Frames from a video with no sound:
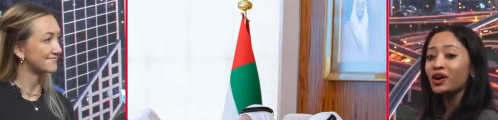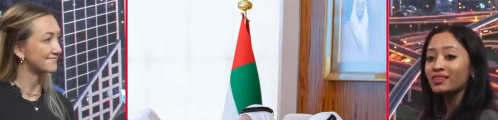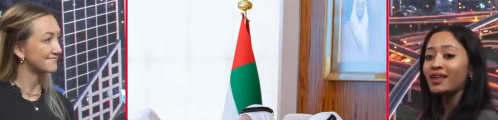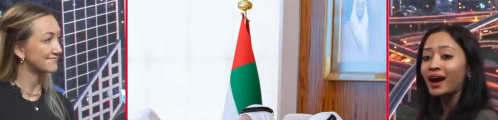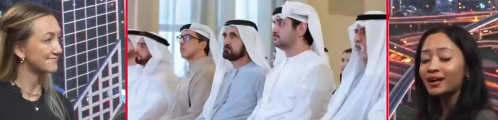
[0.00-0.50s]

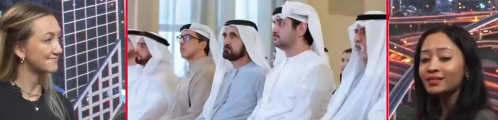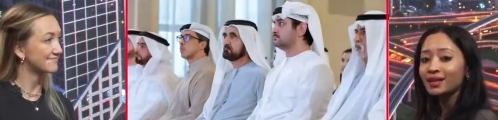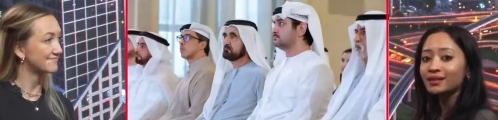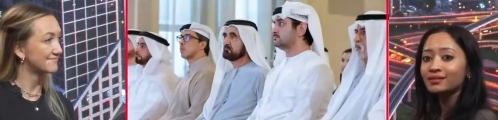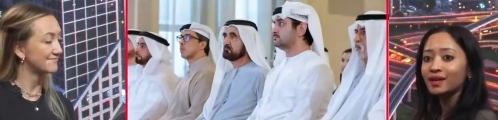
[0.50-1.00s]
Speaker 1: on that
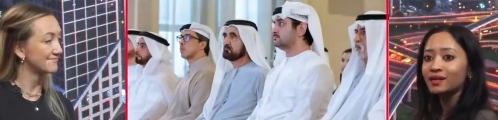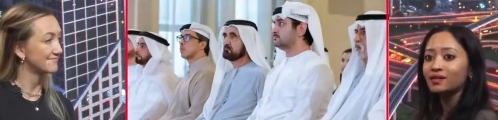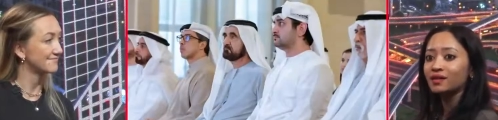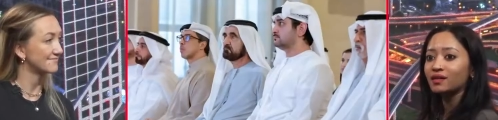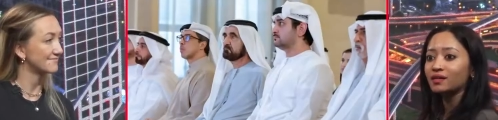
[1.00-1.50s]
than like
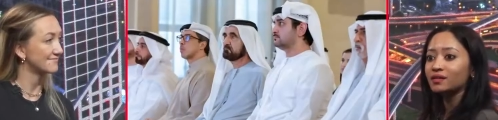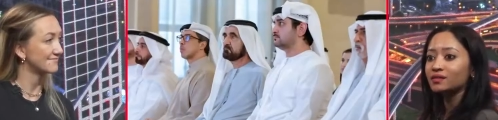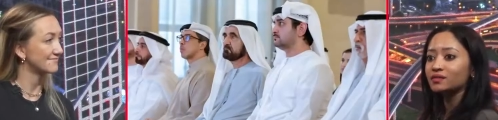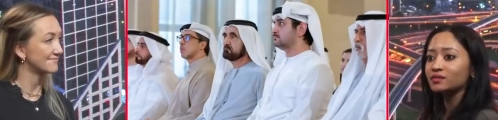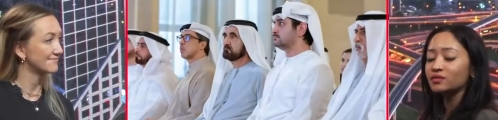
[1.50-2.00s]

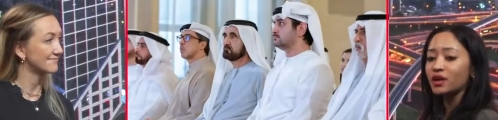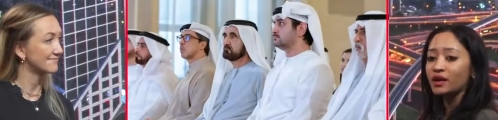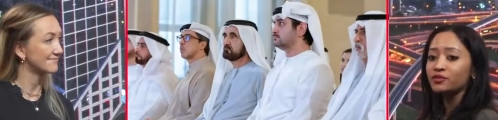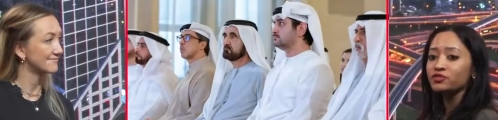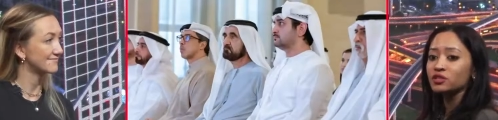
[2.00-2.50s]

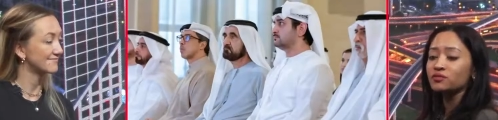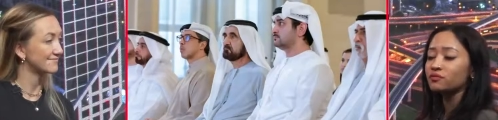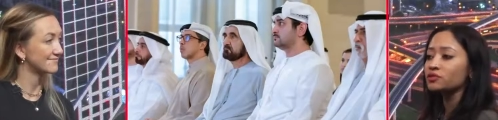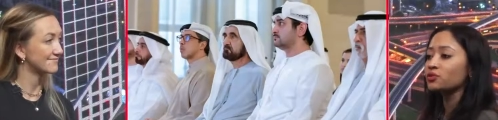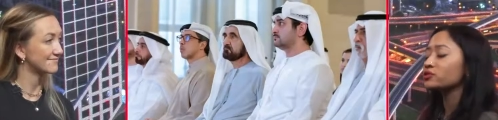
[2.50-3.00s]
energy
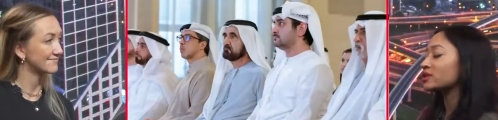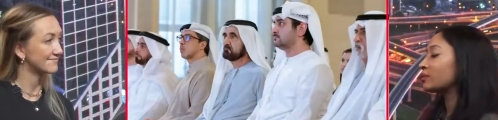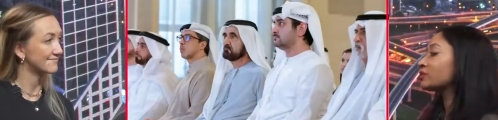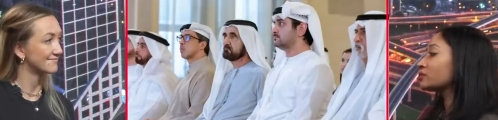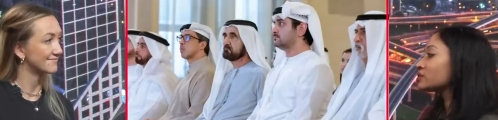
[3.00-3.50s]
resources that
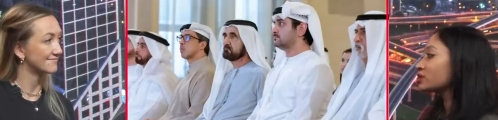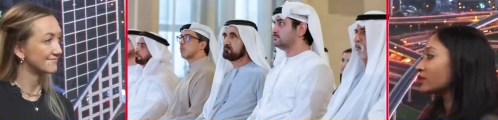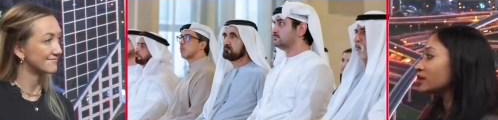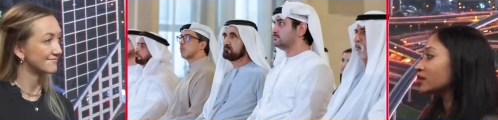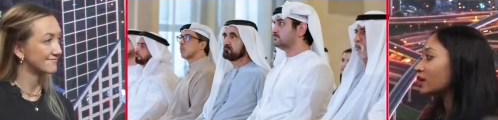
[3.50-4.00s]
we're using
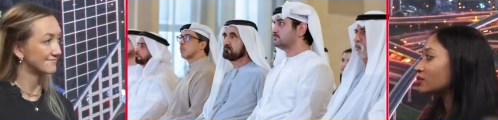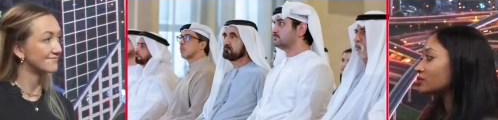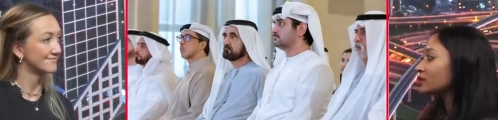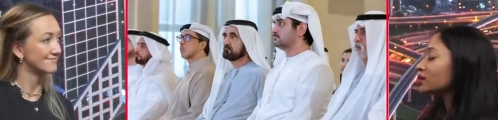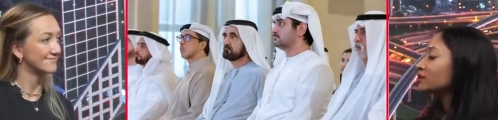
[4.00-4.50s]
right now.
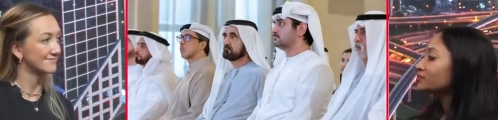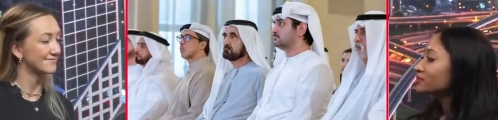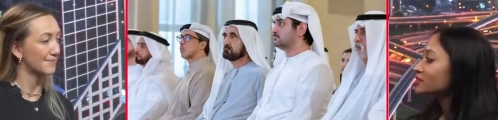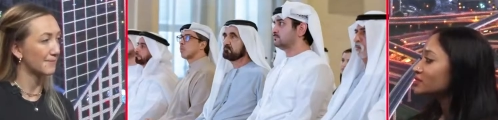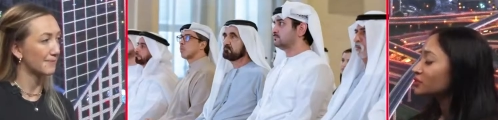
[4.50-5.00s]

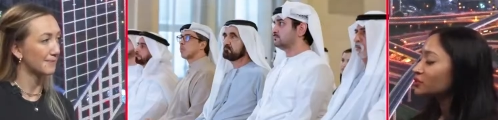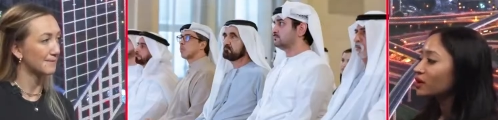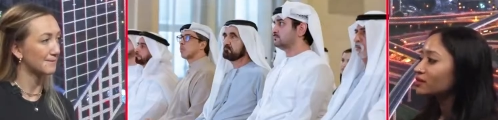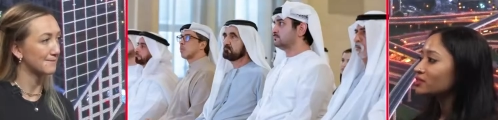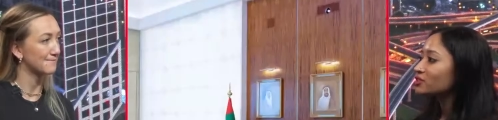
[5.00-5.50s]
So
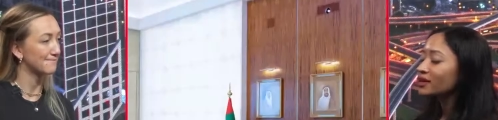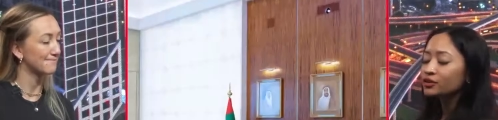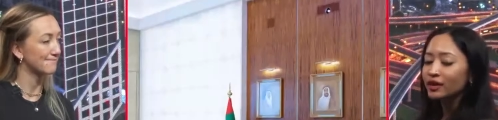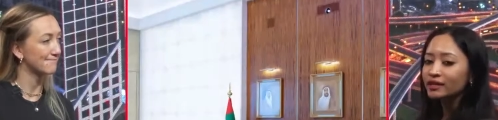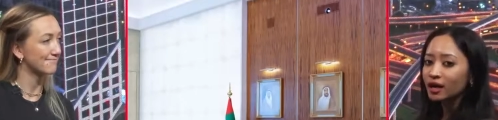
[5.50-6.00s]
these are like
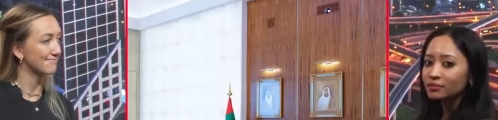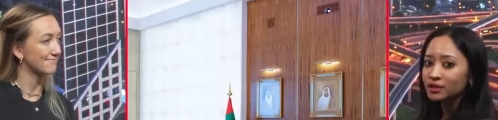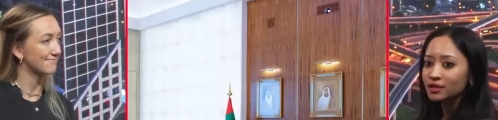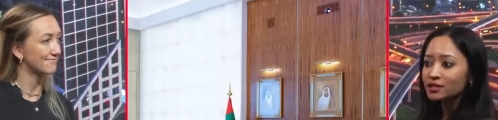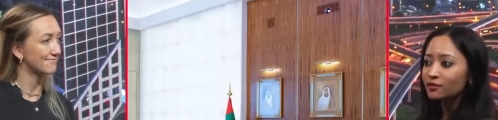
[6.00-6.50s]
great
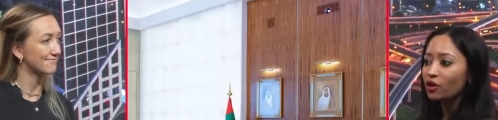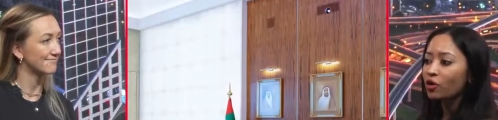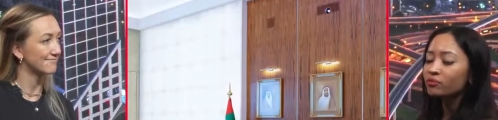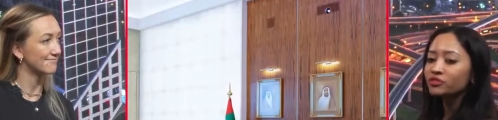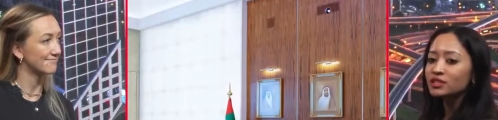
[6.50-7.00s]
updates.
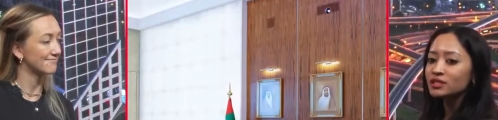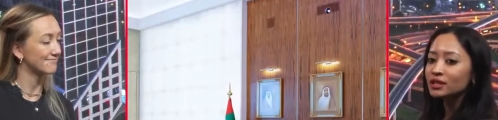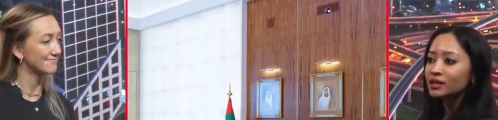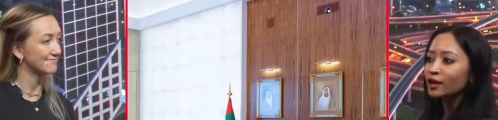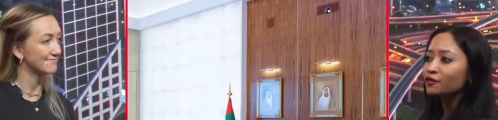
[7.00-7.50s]

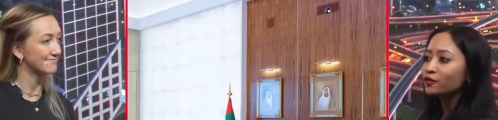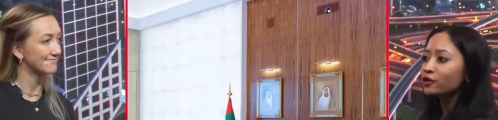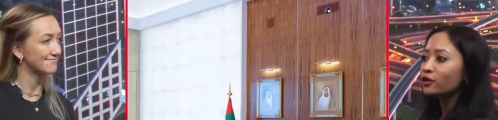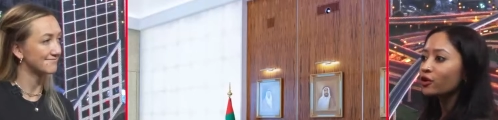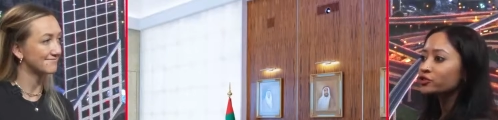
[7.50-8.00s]
Obviously, like for
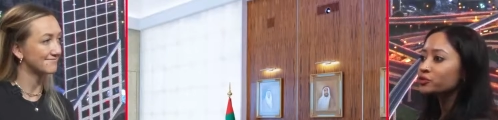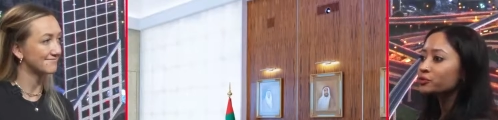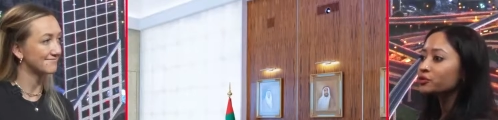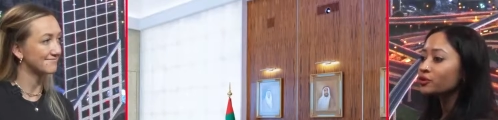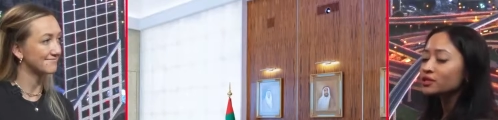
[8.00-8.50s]

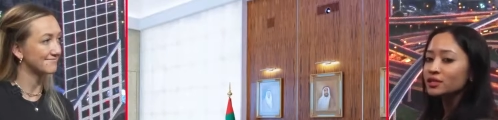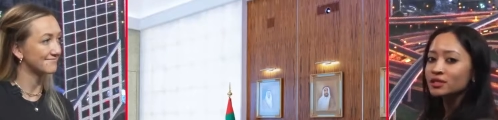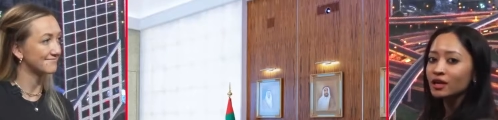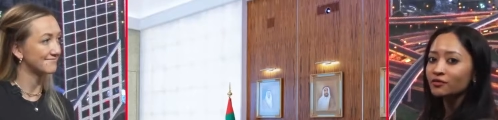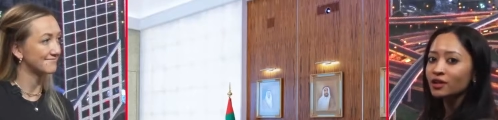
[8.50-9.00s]
entrepreneurs and
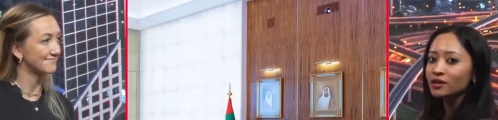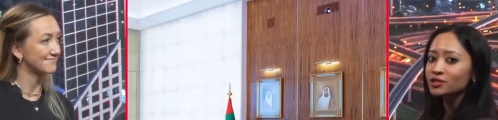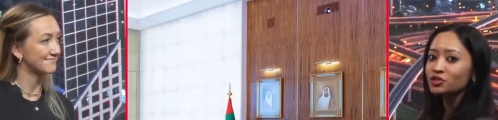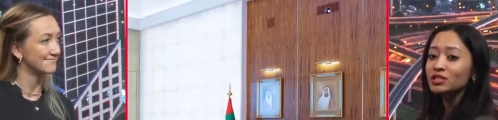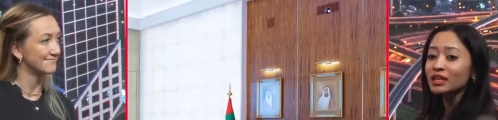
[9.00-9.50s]
stuff,
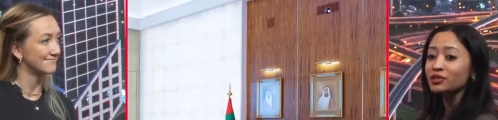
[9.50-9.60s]
it's just like a